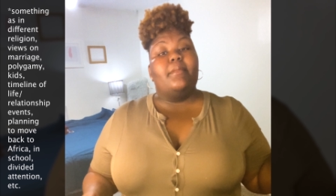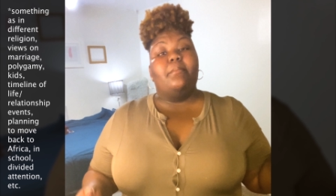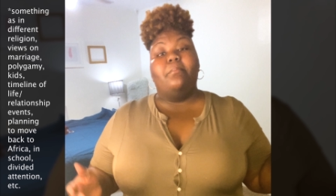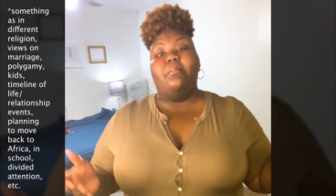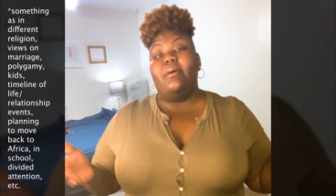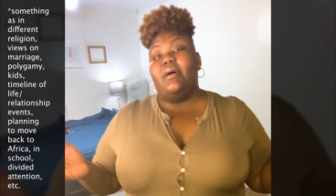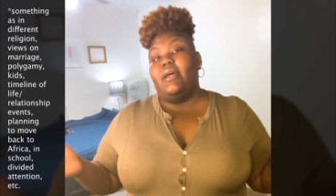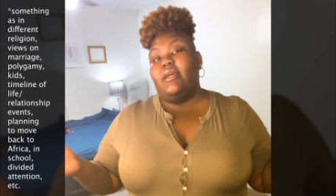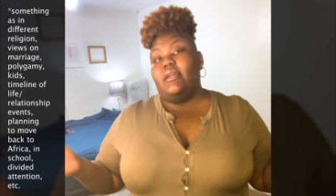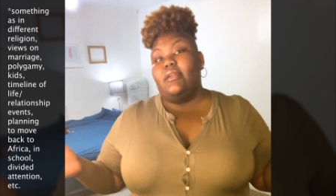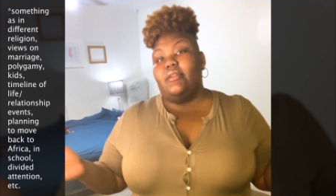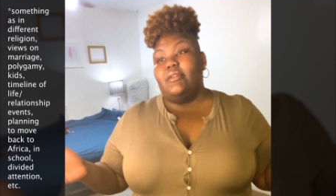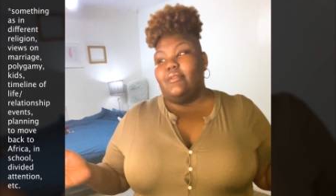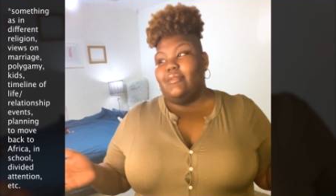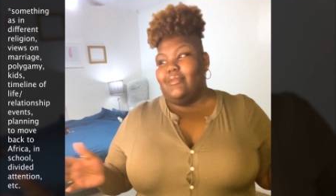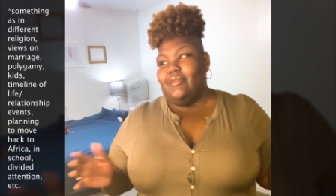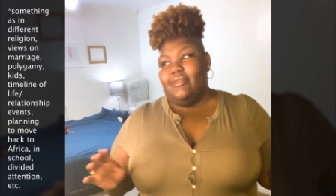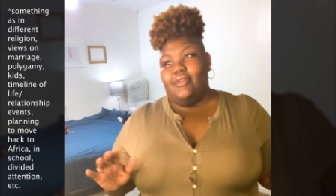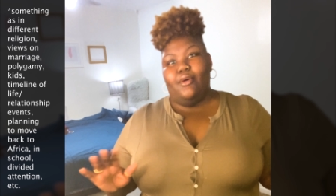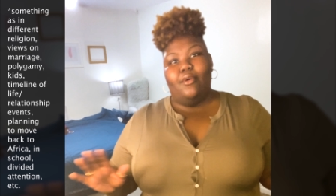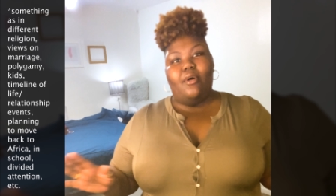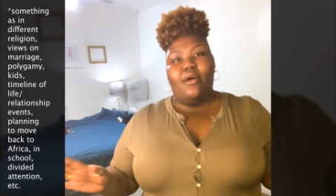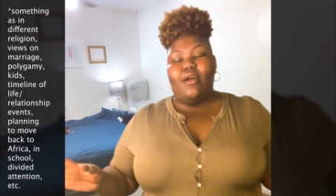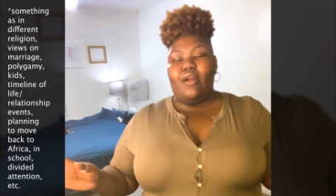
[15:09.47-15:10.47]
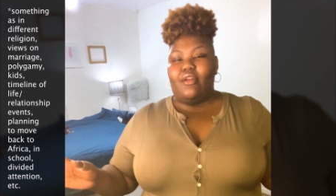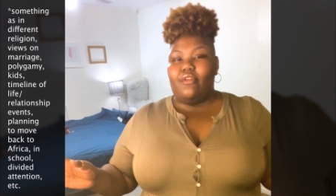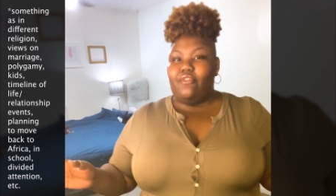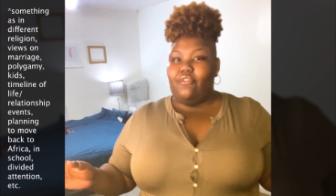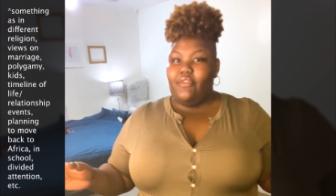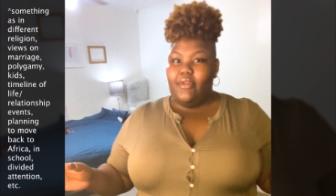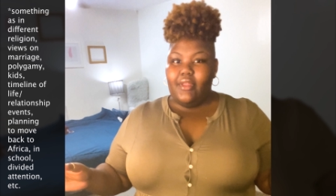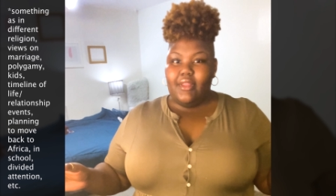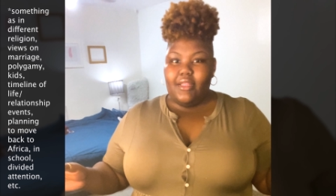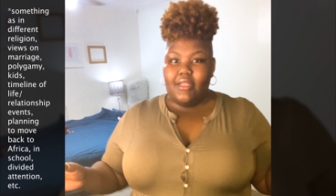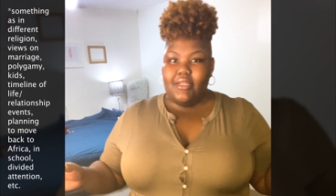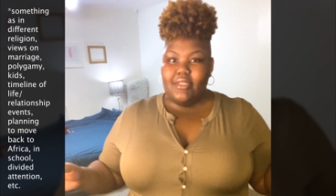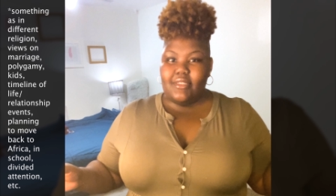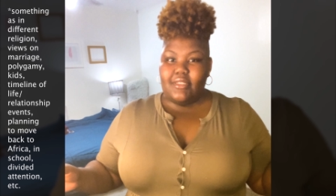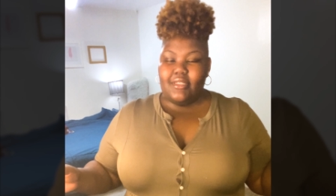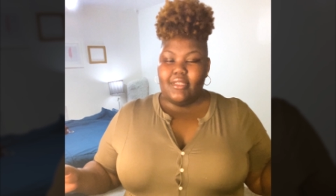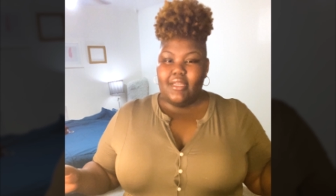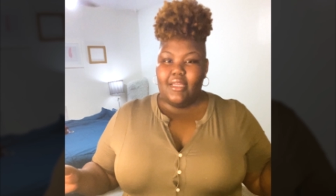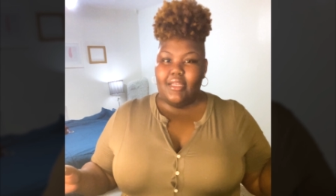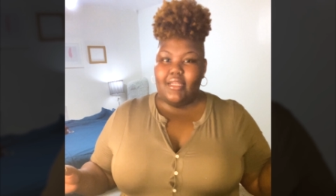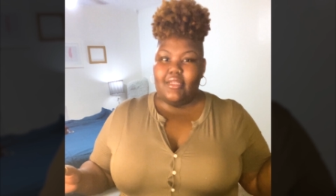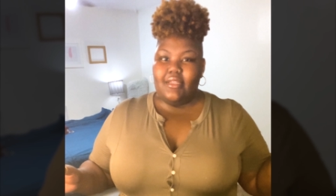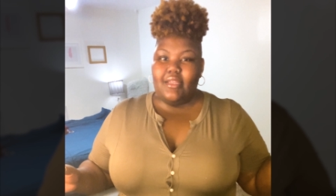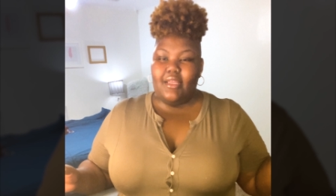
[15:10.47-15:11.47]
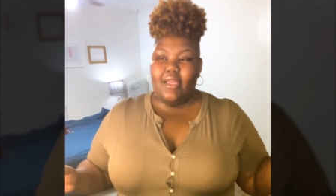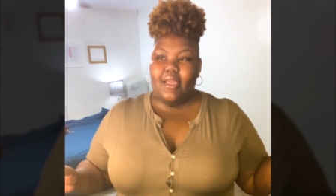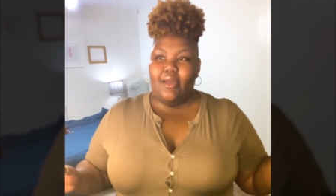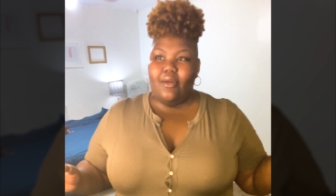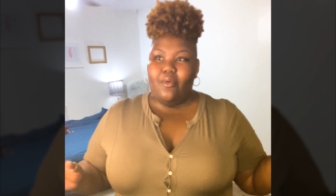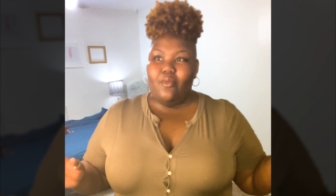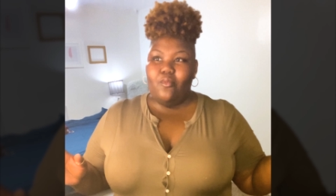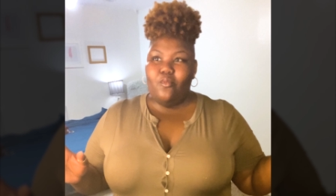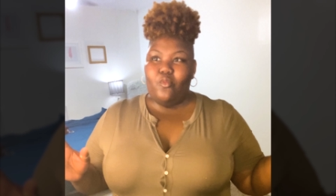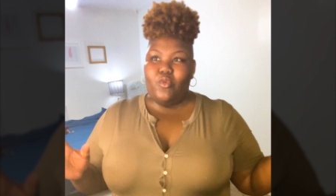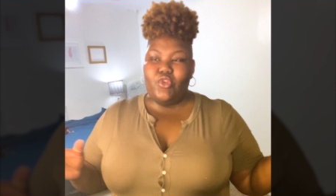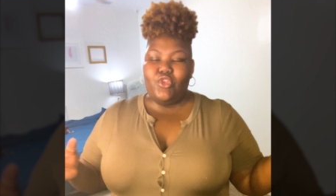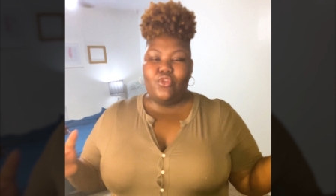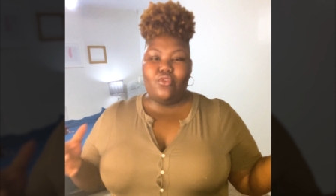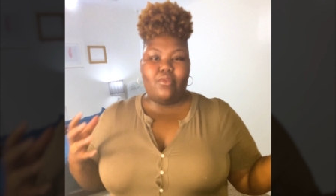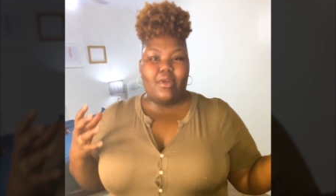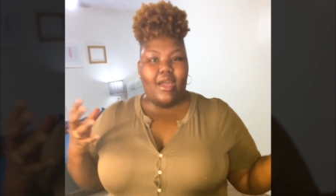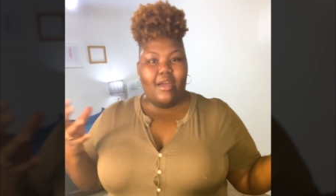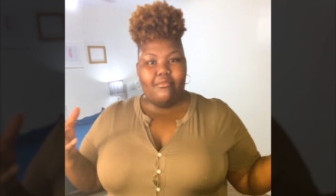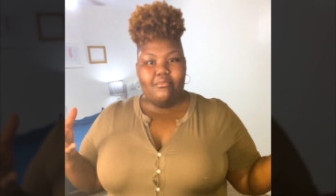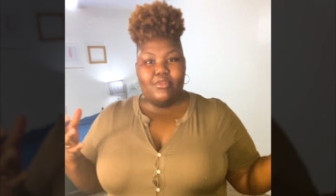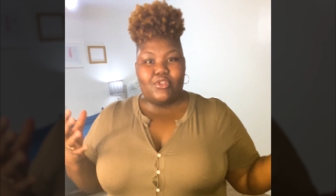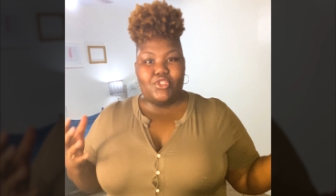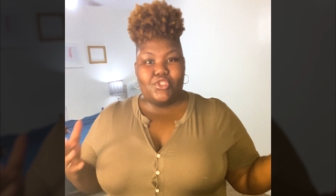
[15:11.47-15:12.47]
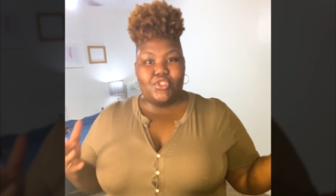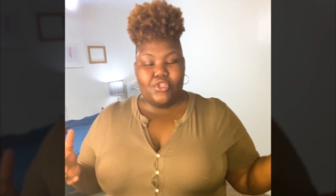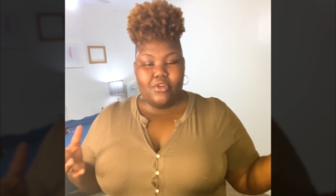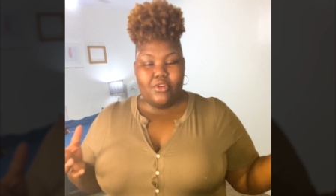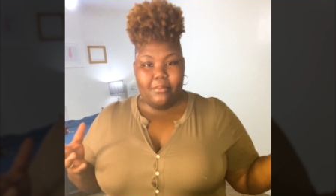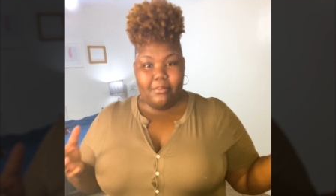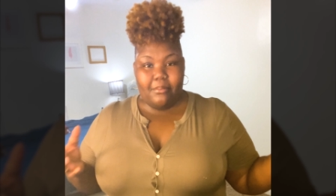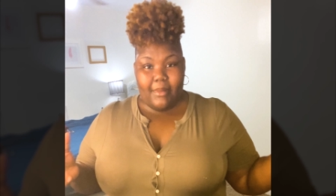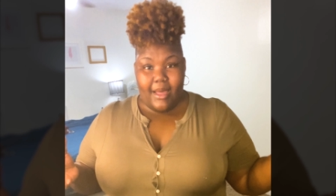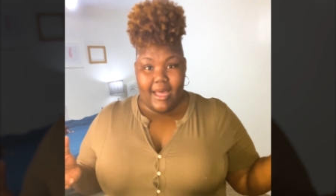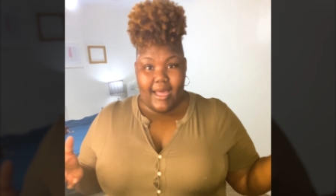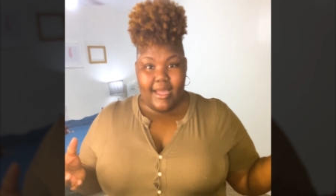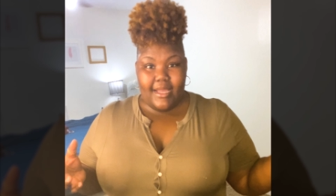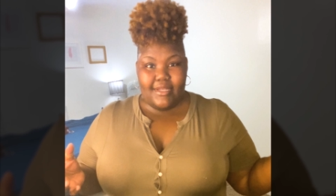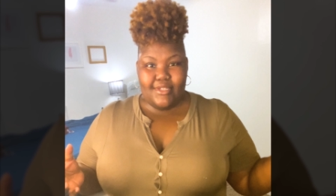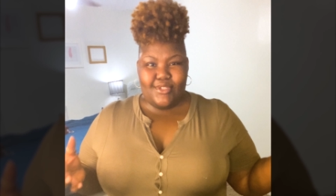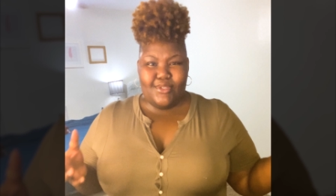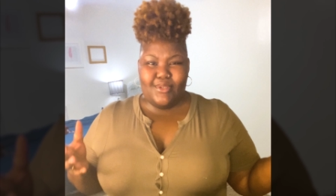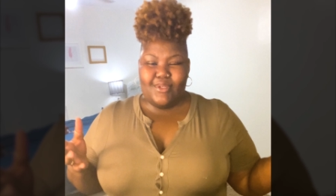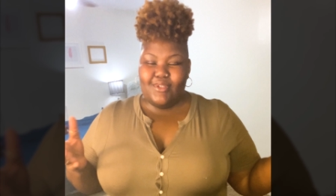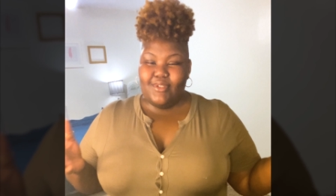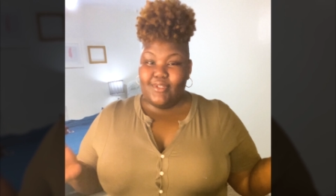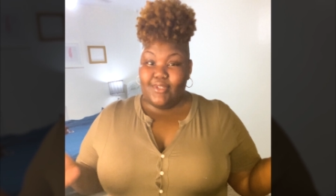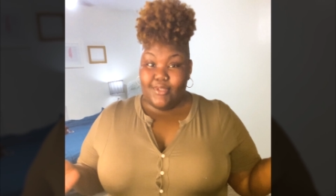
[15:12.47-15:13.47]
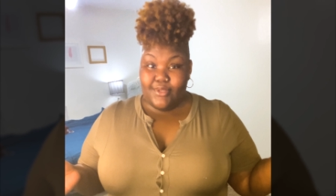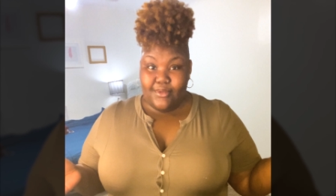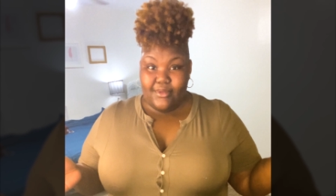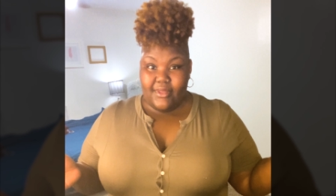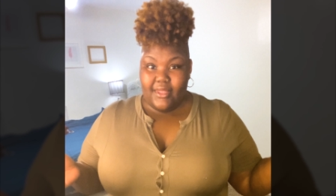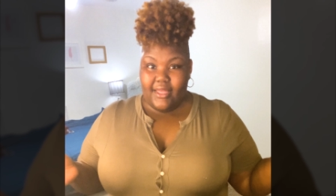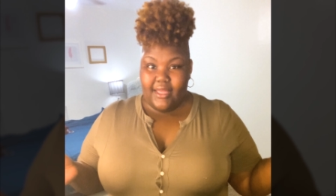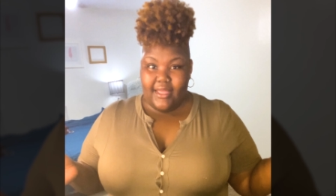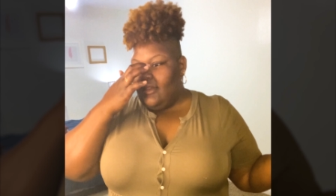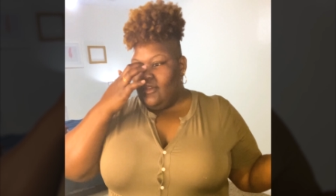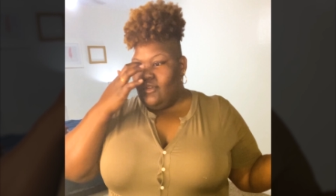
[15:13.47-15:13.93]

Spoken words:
But no hard feelings. And when you have mature minds, you can do that.